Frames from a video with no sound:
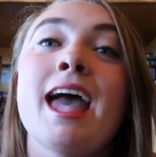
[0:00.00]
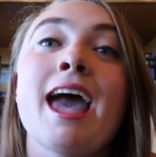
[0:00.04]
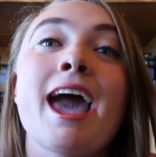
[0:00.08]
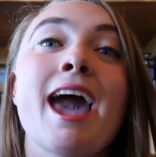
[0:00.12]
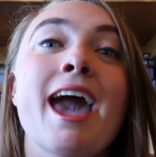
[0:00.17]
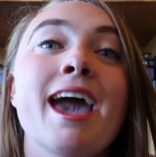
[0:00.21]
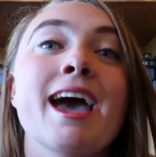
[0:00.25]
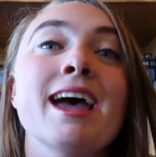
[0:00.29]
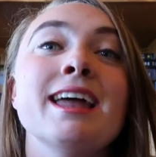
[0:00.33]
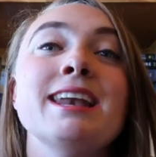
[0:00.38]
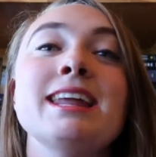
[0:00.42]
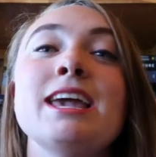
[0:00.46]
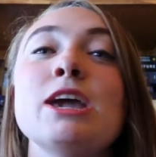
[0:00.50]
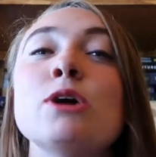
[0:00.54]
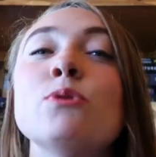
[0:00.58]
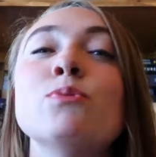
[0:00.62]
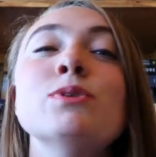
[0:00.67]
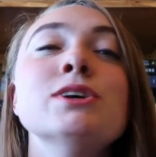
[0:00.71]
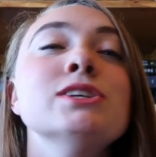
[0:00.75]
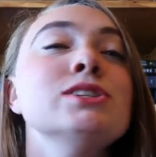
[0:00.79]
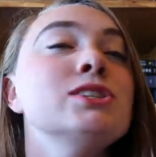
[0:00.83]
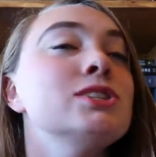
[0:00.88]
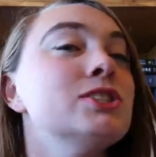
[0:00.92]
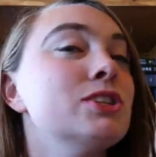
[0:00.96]
and it
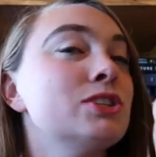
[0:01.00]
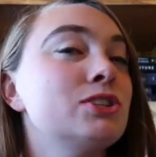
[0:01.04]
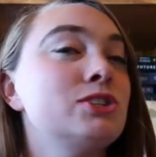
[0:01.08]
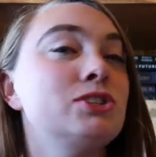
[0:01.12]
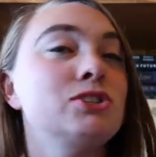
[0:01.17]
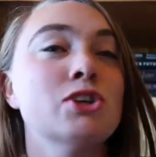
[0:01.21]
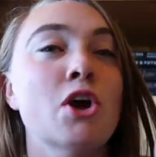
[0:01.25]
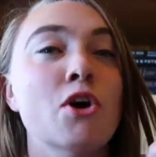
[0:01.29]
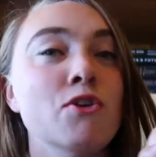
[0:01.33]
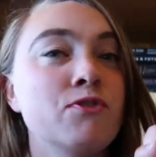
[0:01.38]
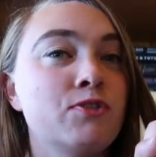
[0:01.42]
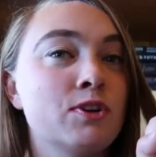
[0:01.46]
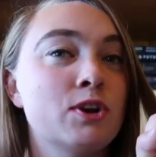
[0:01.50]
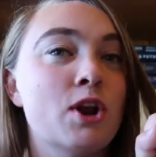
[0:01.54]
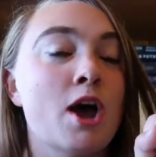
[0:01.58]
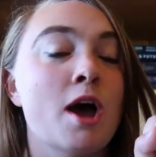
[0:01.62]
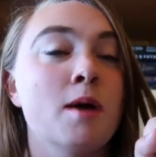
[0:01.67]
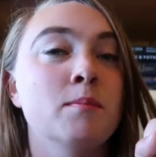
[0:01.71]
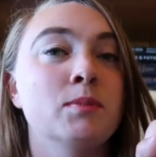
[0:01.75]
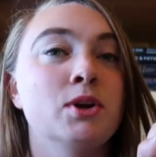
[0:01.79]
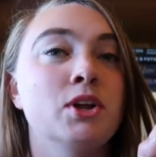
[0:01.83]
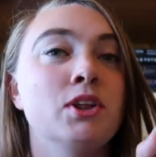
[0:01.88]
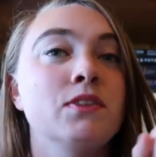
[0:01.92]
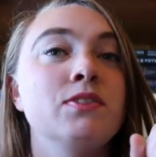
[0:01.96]
was so
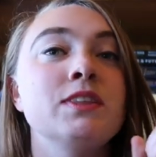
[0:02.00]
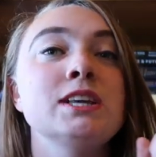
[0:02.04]
phenomenal.